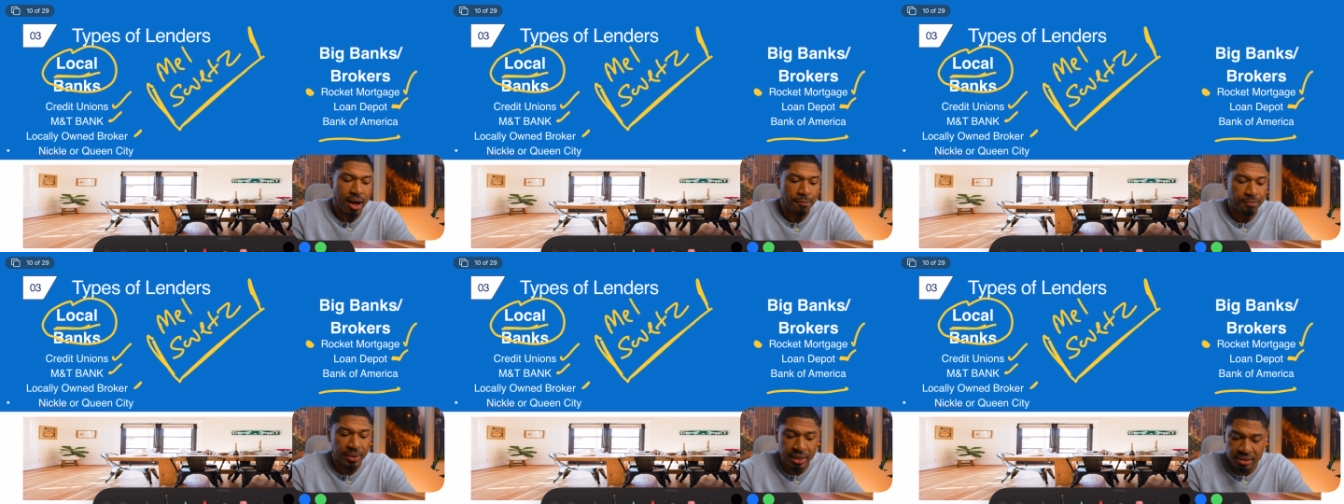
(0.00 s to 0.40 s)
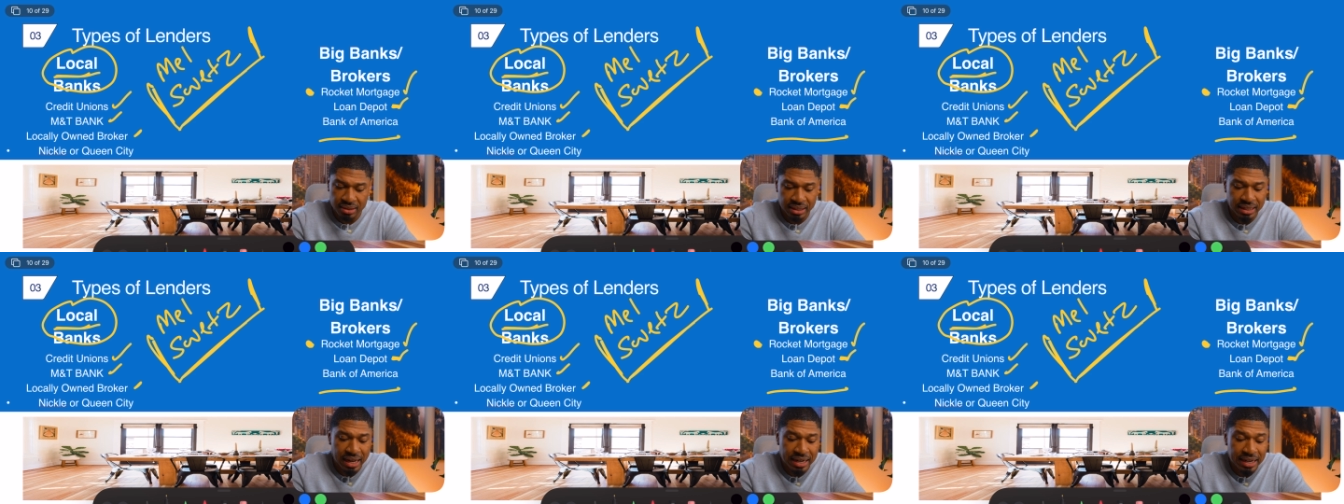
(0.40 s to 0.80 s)
things
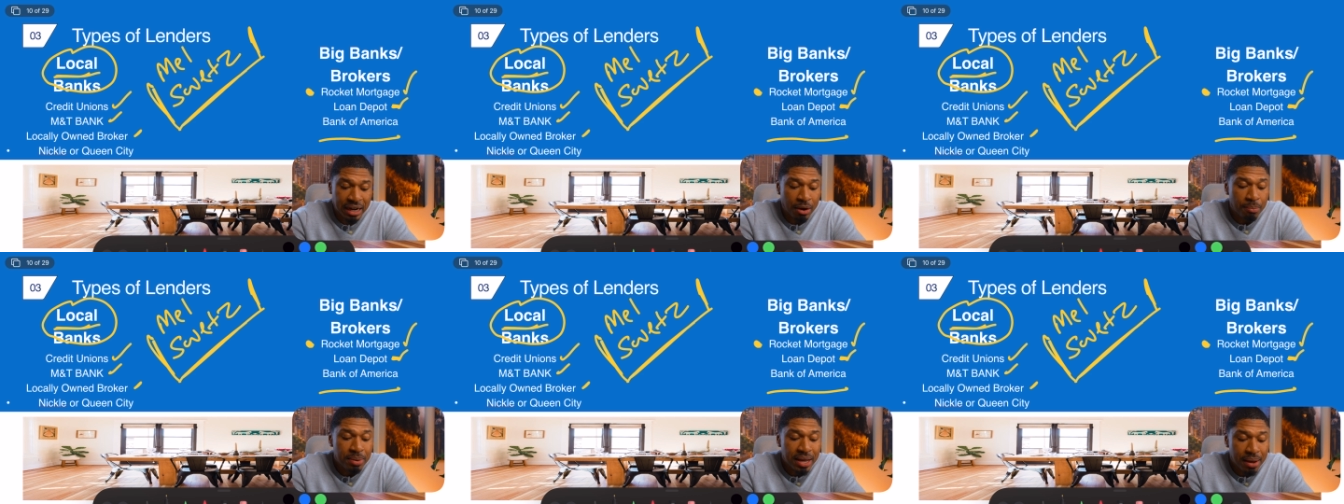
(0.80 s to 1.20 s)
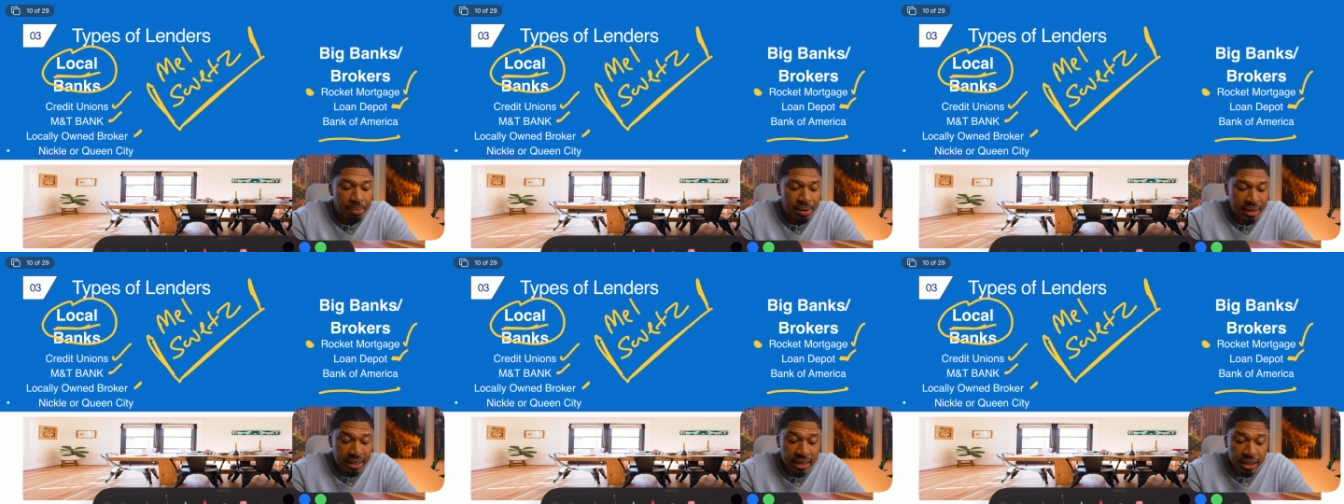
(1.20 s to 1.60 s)
like that, they'll be able
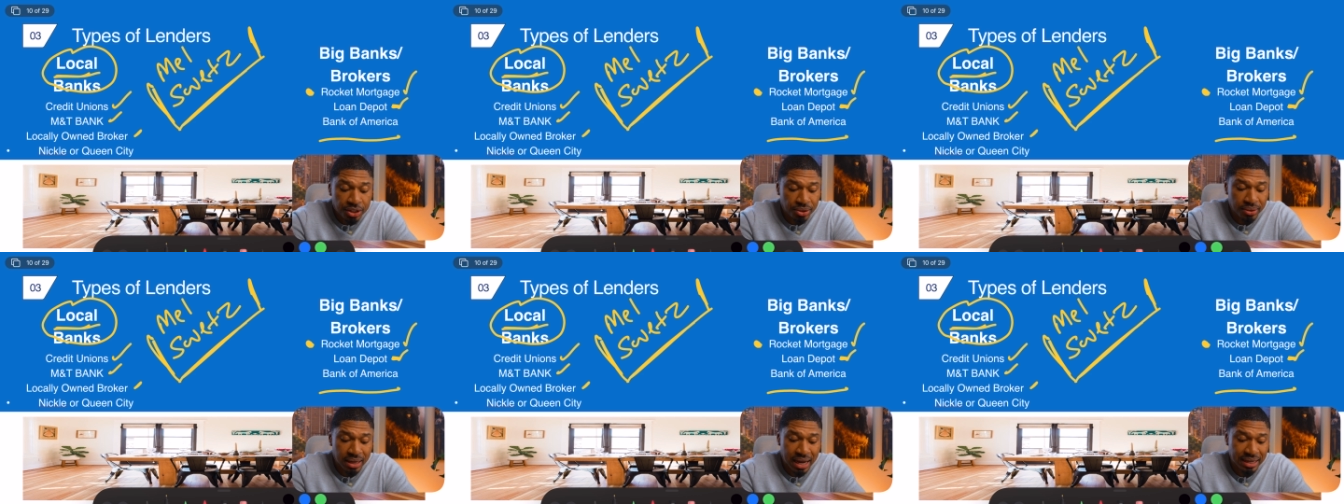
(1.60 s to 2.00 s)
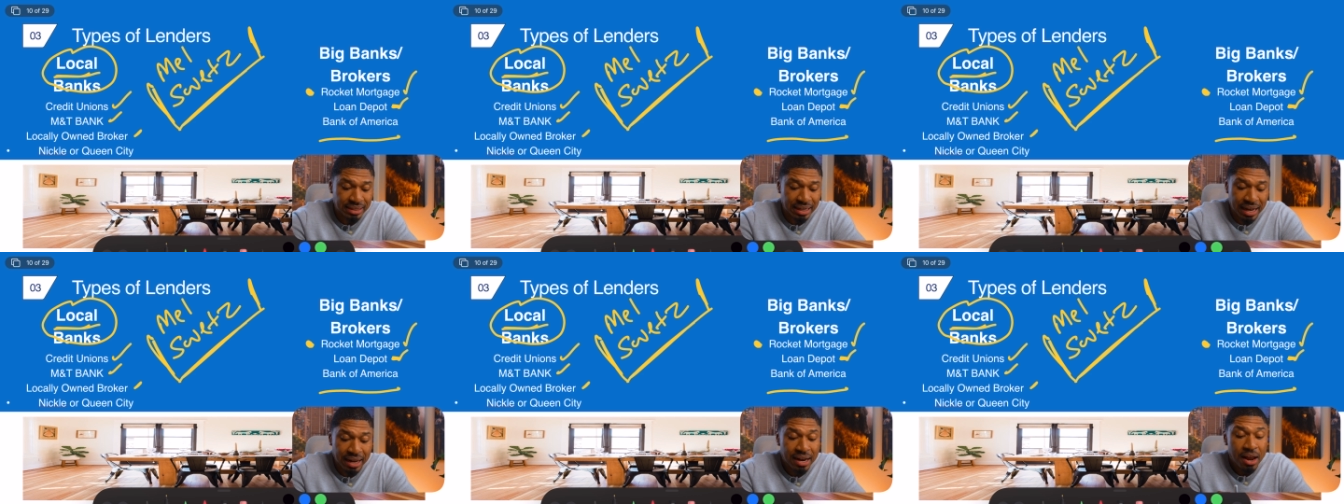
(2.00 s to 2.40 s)
to get you guys
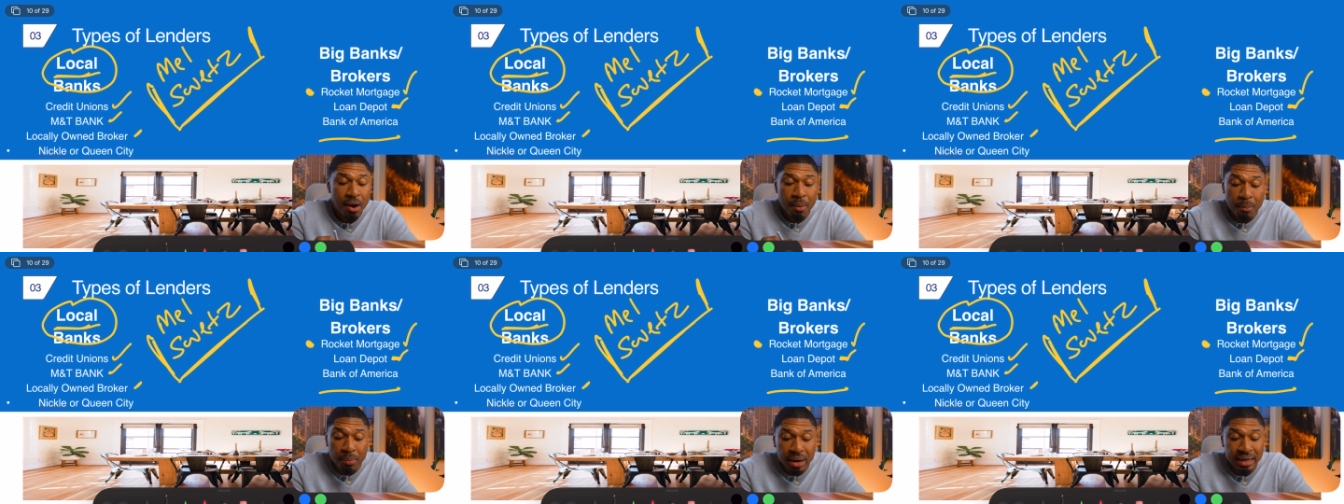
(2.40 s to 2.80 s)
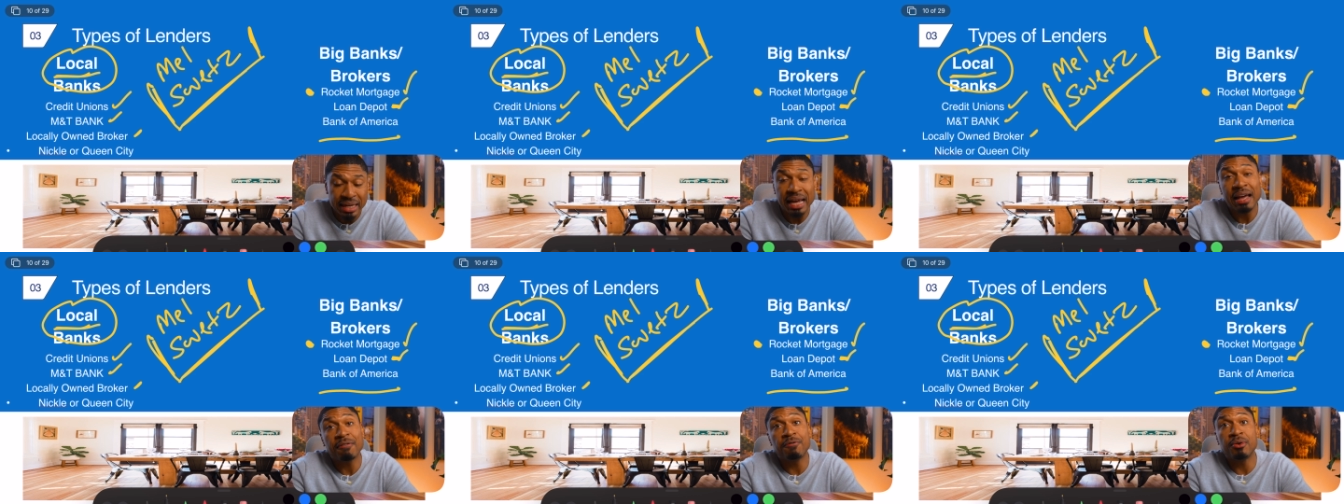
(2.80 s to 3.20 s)
that money
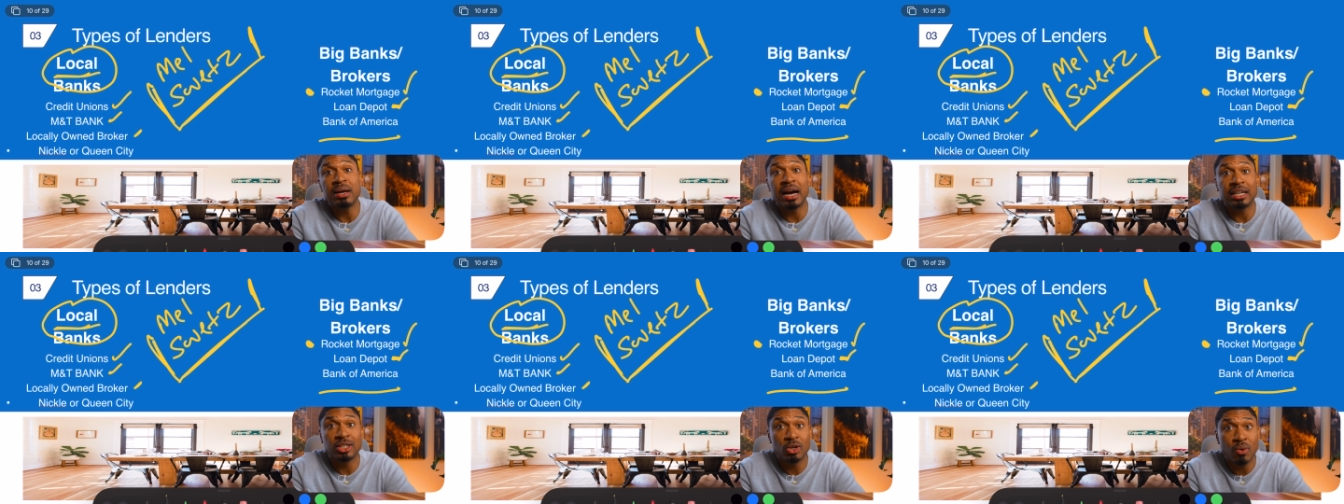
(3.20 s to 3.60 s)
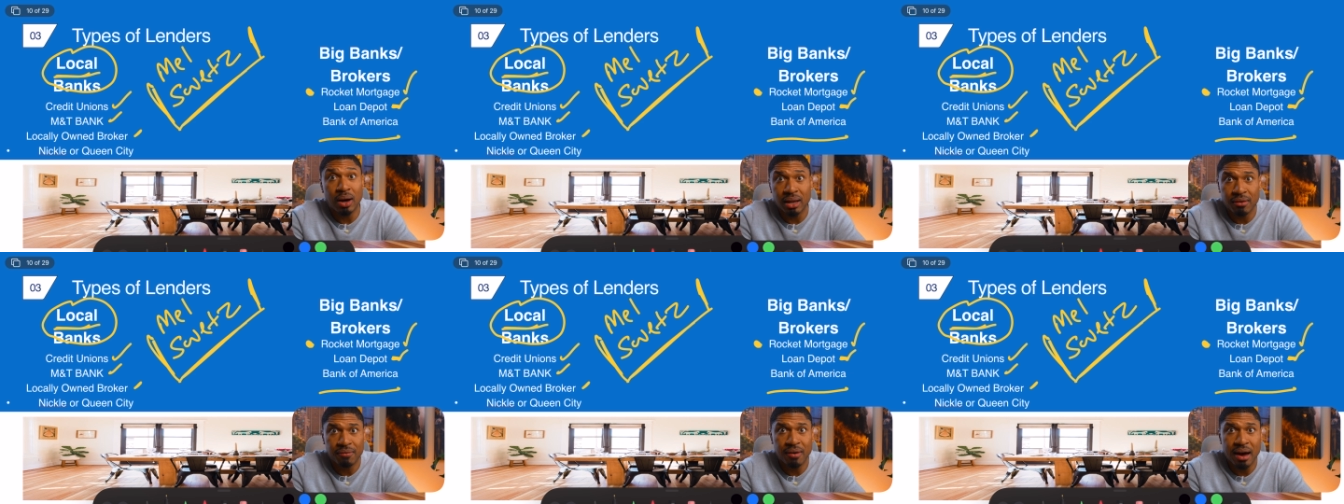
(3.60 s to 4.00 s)
if you guys
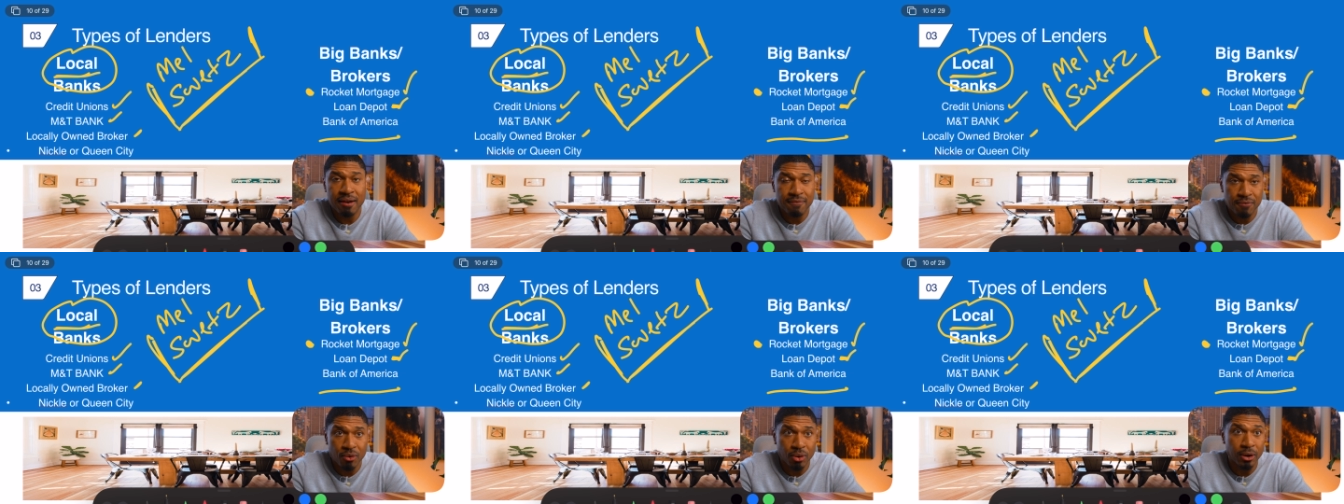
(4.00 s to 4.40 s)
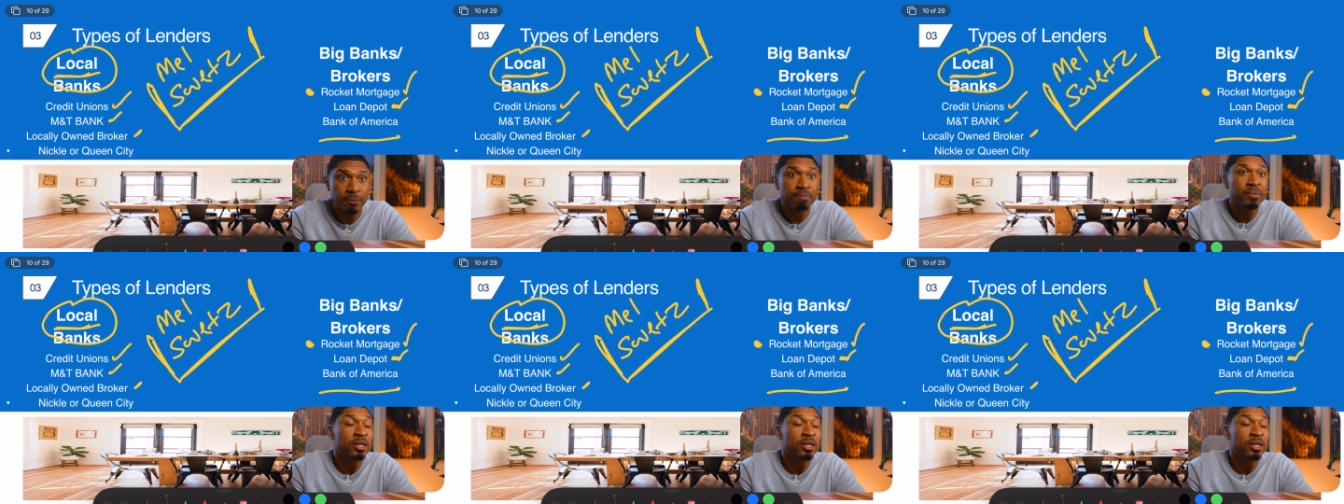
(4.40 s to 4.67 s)
qualify for it.